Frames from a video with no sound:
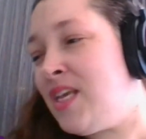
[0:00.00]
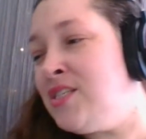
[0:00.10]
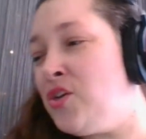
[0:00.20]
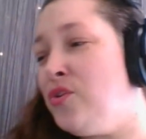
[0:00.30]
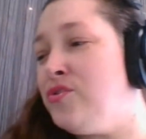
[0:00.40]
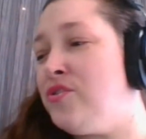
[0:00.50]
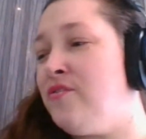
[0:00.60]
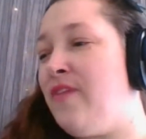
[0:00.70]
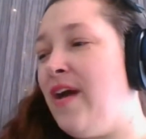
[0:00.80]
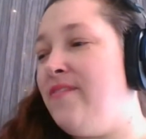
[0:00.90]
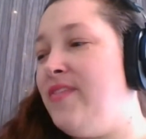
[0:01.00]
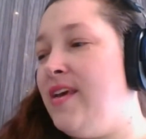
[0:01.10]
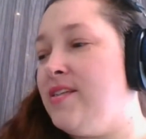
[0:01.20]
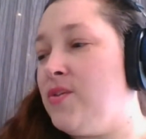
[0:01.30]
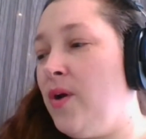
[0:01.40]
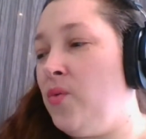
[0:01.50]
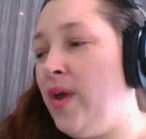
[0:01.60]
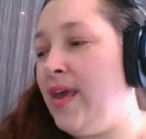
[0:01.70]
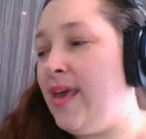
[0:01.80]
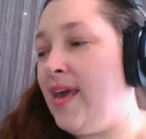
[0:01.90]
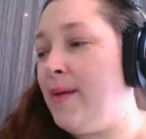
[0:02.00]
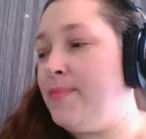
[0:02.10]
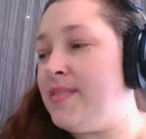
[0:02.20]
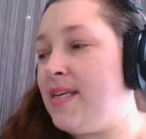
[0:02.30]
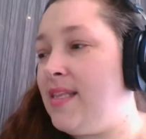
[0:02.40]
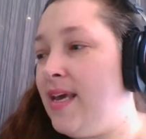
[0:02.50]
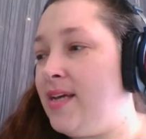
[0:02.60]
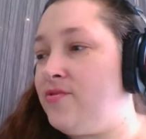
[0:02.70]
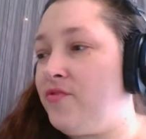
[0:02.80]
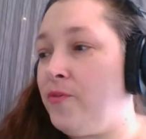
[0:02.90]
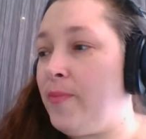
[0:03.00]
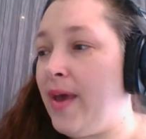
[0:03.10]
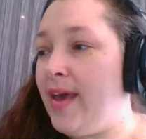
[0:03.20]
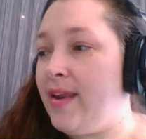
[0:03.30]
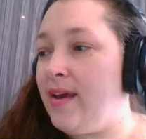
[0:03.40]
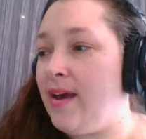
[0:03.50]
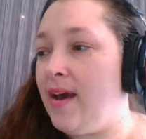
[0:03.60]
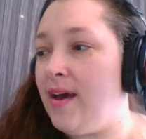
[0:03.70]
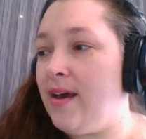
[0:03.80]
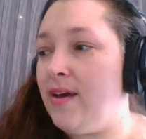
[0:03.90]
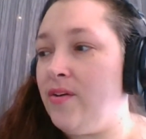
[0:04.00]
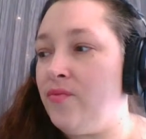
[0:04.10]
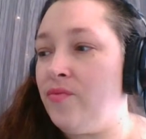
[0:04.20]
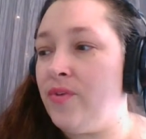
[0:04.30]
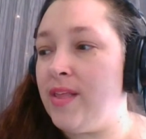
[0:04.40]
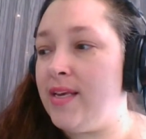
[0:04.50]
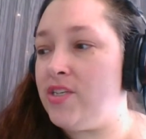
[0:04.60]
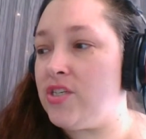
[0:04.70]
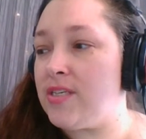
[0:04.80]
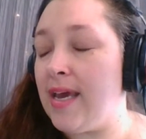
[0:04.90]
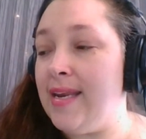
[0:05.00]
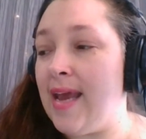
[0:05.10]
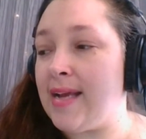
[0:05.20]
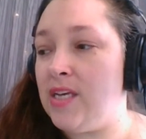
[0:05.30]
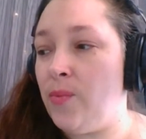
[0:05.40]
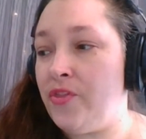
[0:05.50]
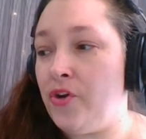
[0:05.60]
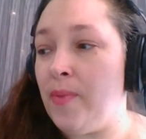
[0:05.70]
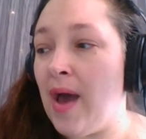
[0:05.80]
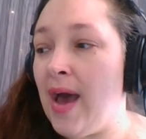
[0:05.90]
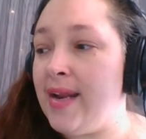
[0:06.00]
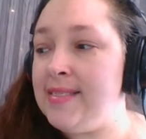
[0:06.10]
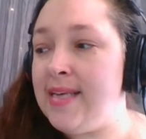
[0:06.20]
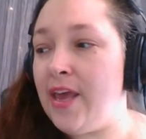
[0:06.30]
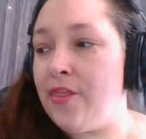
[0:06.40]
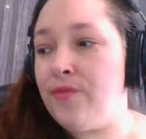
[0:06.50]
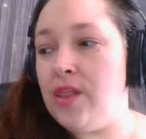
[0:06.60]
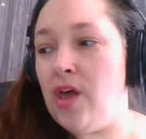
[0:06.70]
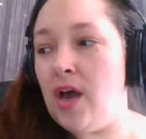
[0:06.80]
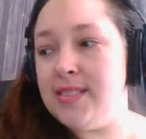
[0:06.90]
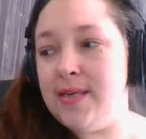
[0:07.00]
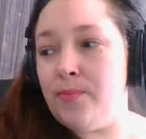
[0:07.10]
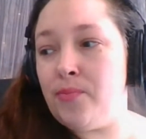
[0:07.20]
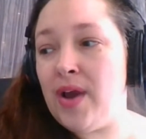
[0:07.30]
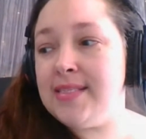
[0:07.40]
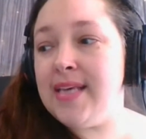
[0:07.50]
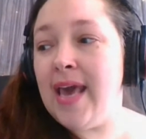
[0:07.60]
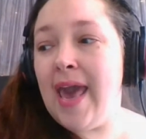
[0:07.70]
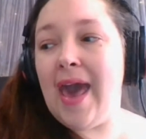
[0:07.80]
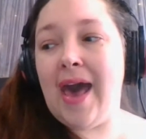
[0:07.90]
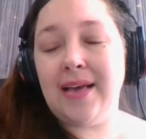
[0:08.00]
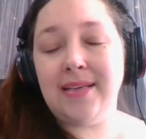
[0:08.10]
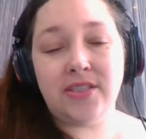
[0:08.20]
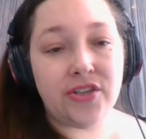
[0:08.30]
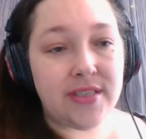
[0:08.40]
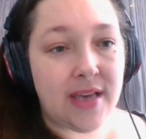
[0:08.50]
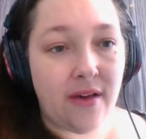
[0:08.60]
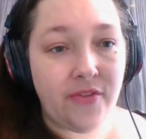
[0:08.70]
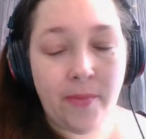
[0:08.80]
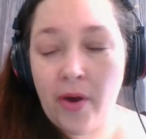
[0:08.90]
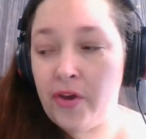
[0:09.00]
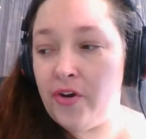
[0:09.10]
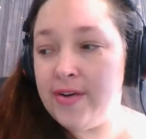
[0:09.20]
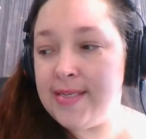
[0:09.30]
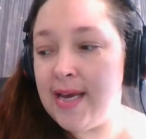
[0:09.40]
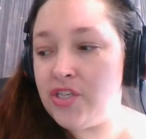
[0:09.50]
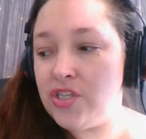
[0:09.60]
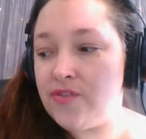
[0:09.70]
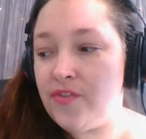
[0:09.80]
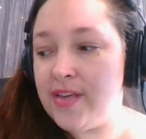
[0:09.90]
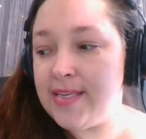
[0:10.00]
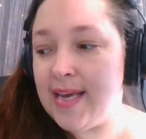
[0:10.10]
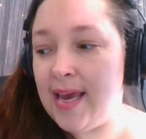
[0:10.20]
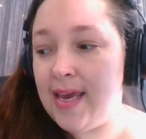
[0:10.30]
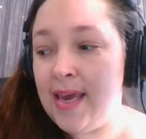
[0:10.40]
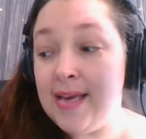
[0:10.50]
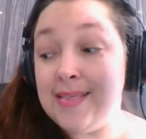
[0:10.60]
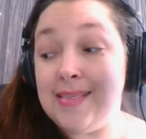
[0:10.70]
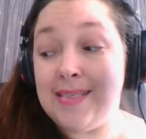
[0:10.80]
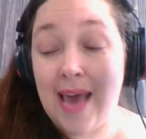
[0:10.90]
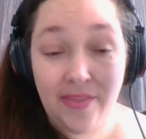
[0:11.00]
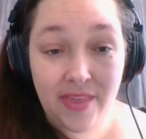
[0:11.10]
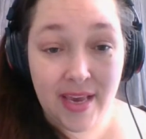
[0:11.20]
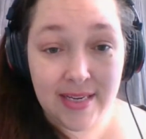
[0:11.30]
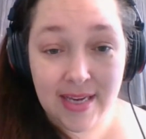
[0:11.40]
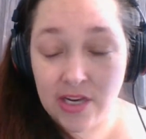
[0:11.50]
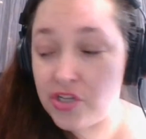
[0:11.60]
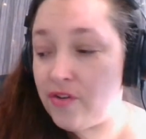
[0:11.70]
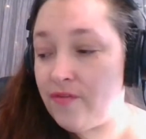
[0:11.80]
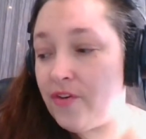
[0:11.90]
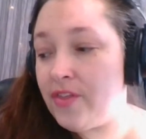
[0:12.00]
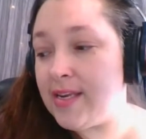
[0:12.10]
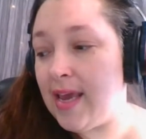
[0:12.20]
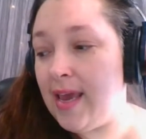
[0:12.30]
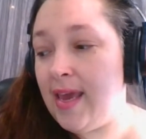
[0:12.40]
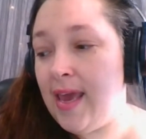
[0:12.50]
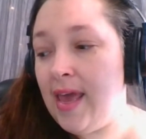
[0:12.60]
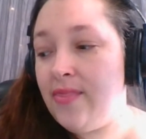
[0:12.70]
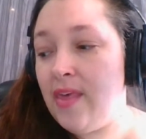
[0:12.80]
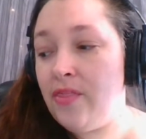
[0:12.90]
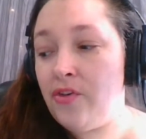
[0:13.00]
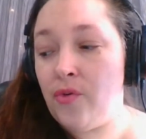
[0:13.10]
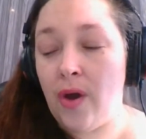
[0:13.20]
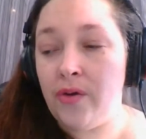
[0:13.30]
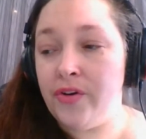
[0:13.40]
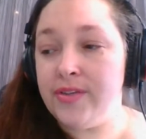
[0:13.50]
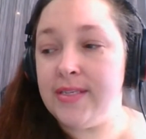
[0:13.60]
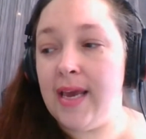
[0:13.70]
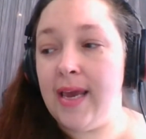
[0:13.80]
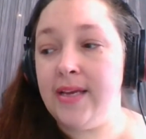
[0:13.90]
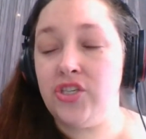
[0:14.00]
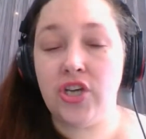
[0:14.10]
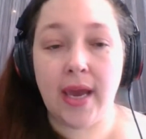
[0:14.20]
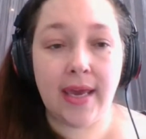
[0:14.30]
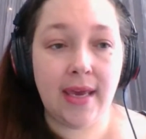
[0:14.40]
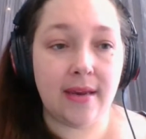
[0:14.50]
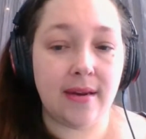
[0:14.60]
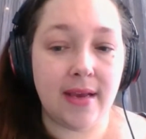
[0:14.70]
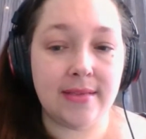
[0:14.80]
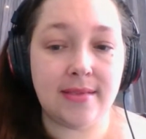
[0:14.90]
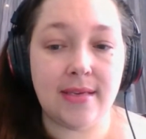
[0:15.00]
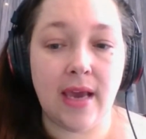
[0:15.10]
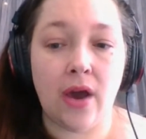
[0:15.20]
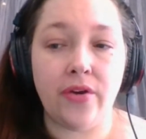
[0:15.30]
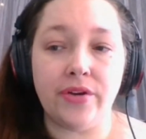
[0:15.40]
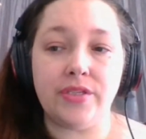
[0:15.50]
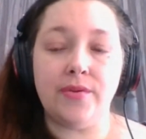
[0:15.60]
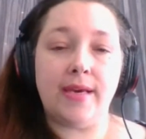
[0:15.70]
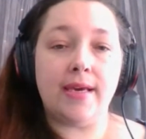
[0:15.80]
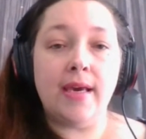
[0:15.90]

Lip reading: So those are the 5 things. So on waking up, sit on the edge of your bed, really just connecting with your body. Take 3 long, deep breaths. Ask yourself about your intentions for the day. Set the intention for the day. And then throughout your day, check in and see how you're doing.